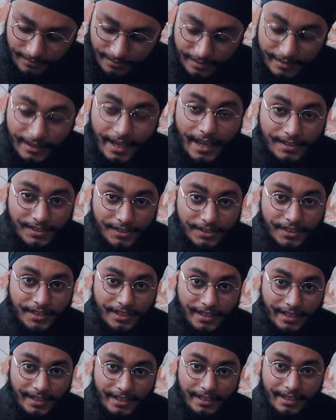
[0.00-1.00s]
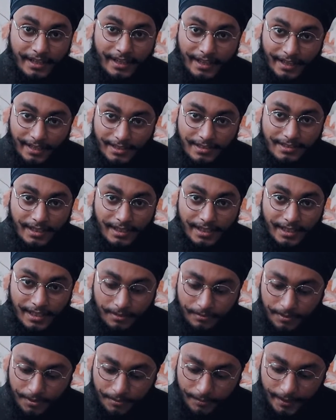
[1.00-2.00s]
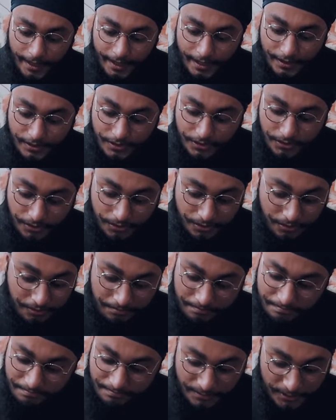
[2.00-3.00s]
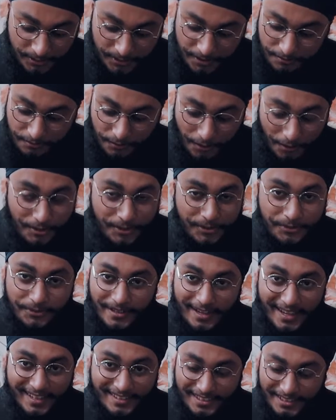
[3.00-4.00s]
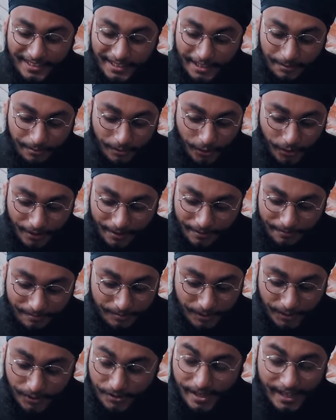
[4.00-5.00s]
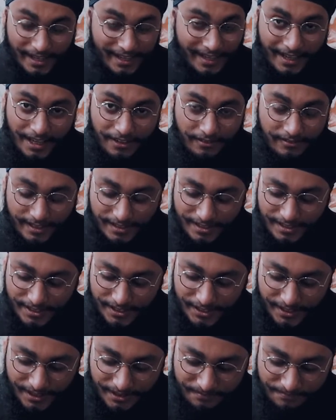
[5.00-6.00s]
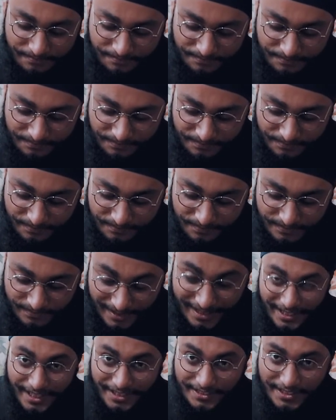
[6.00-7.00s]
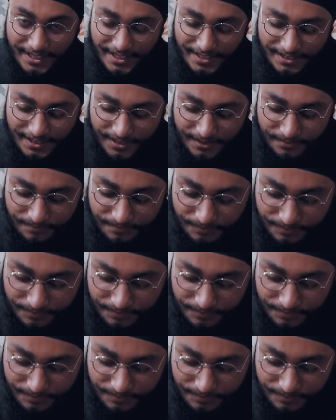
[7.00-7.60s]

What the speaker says: the acidity is a little bit mild. So looking forward to the acidity, boy, because I love acidity. Let's taste it.